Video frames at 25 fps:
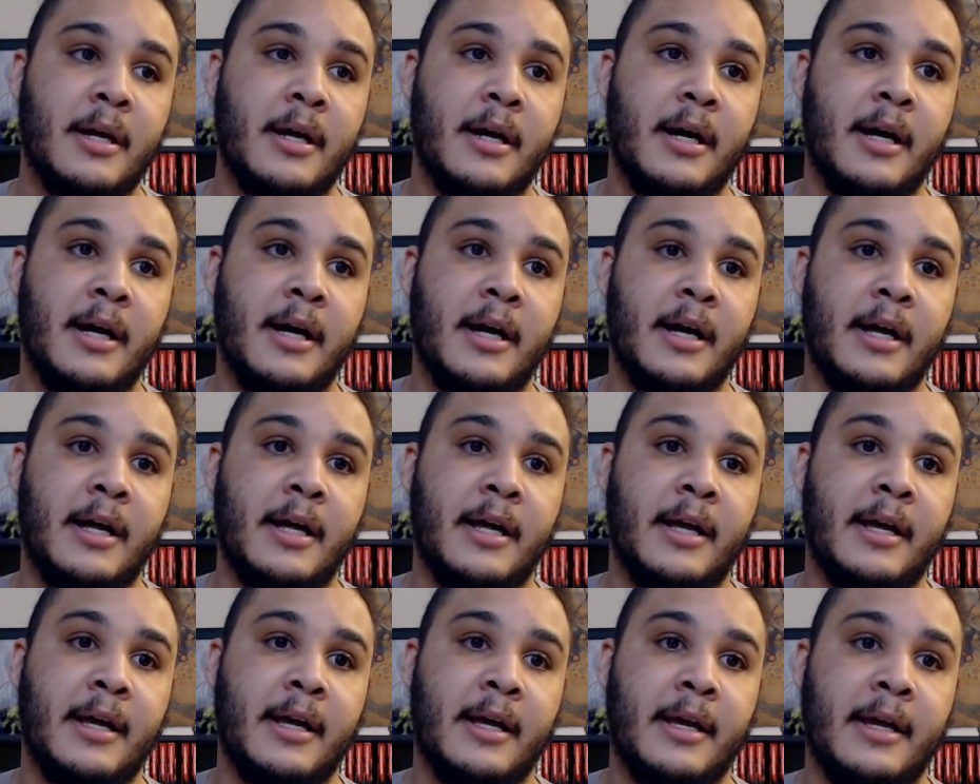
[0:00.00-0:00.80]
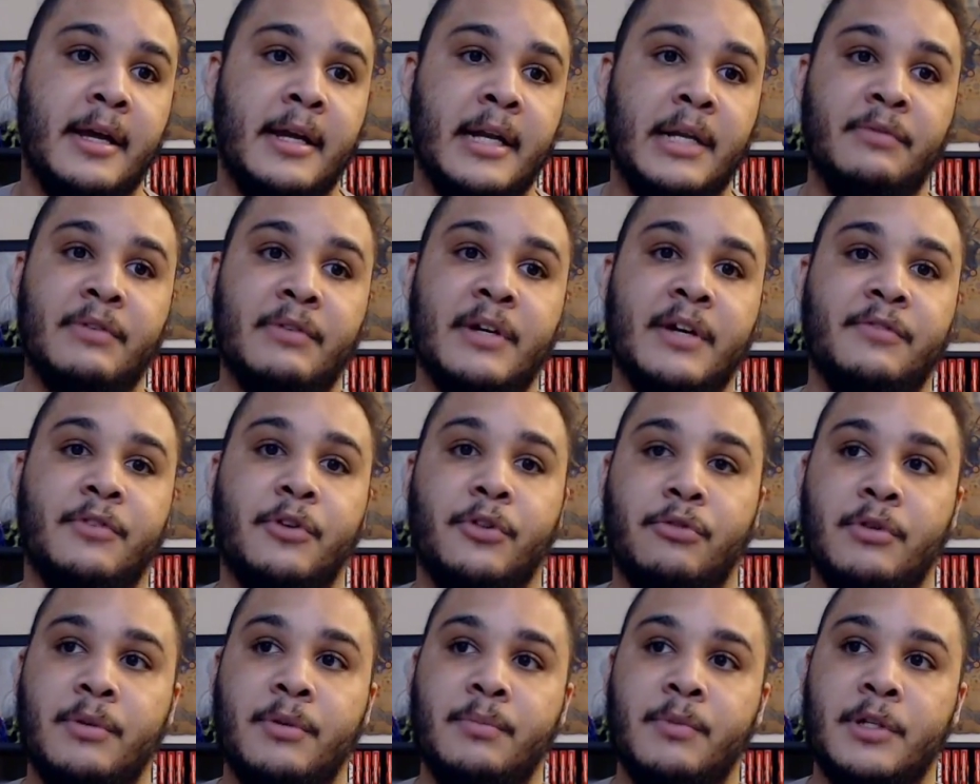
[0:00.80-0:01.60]
and even after
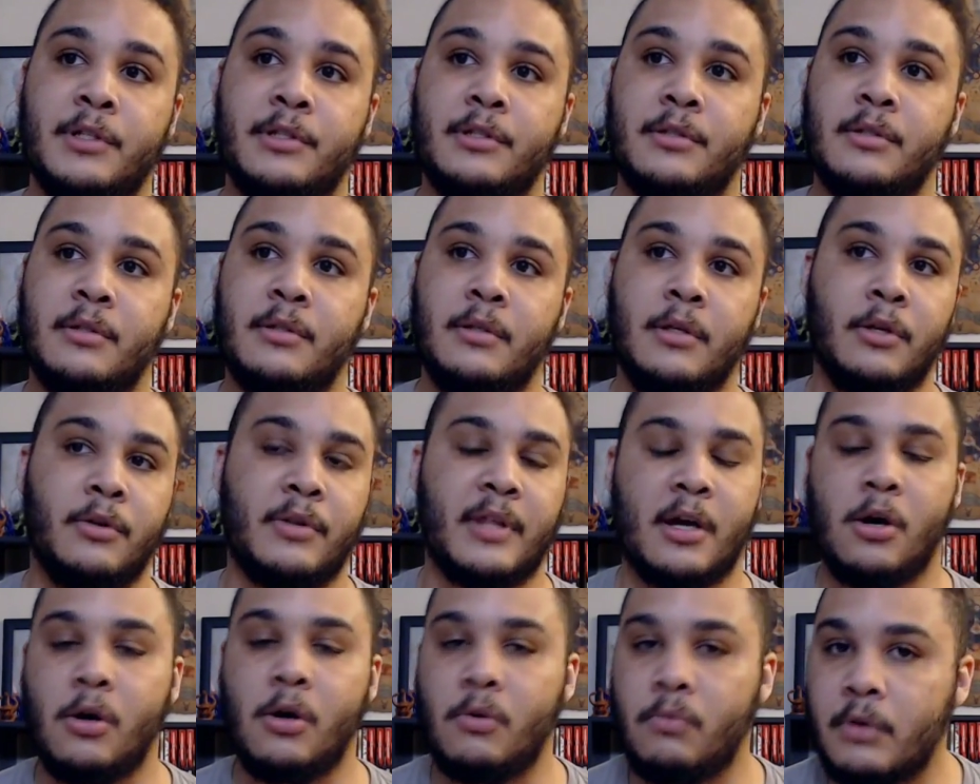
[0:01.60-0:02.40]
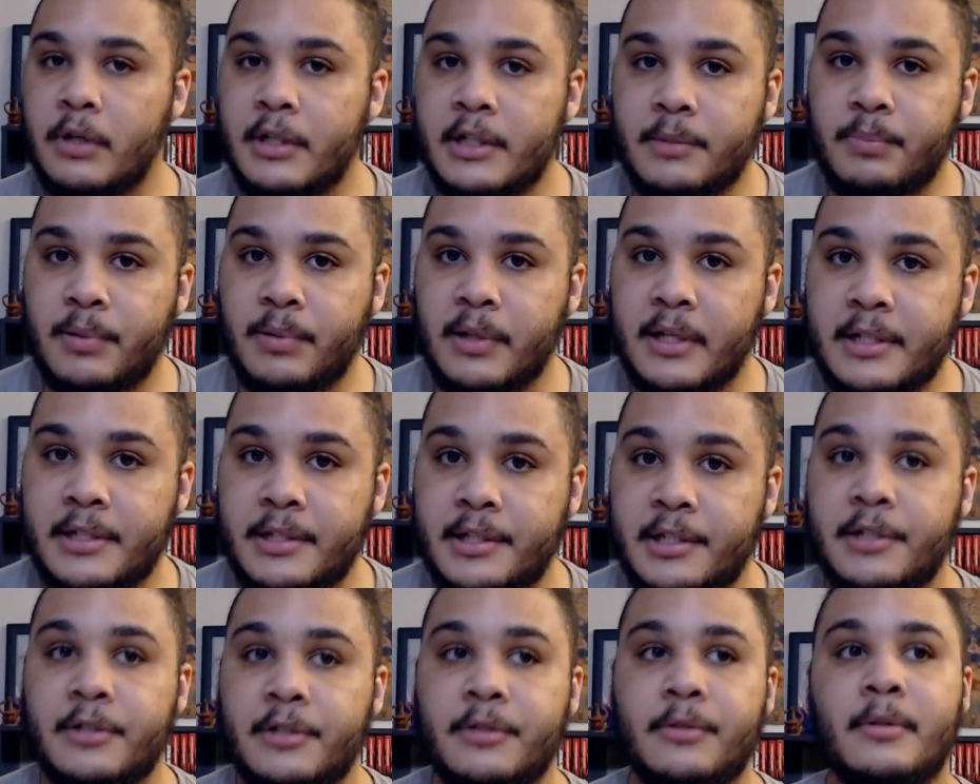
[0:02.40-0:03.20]
3 months, they all wanted to play
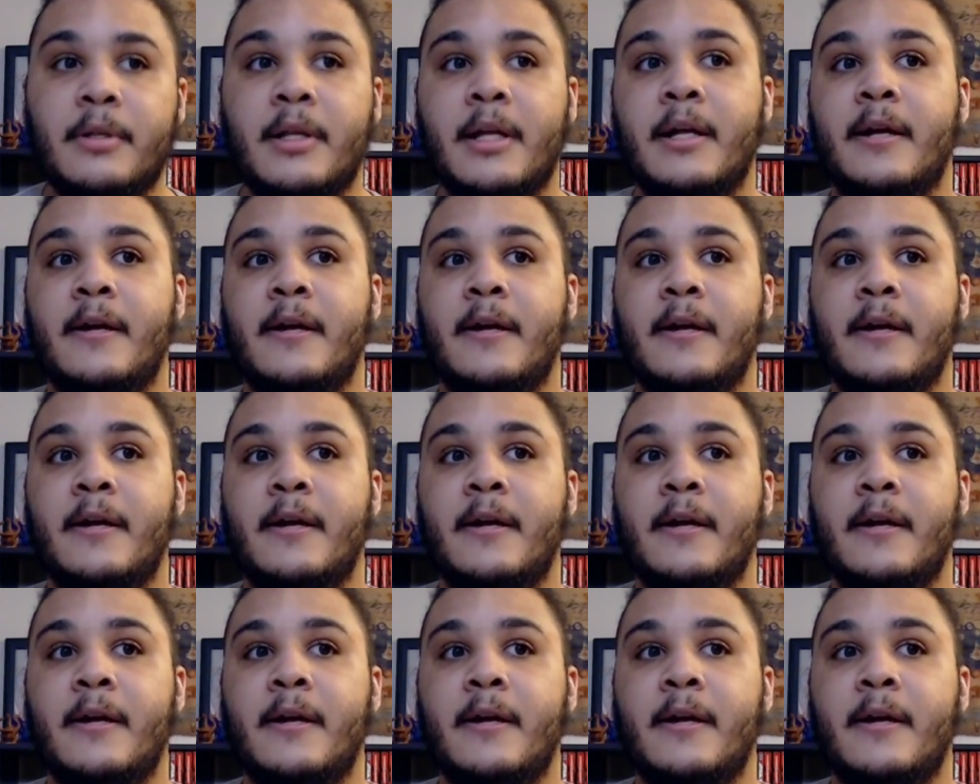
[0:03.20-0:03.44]
still.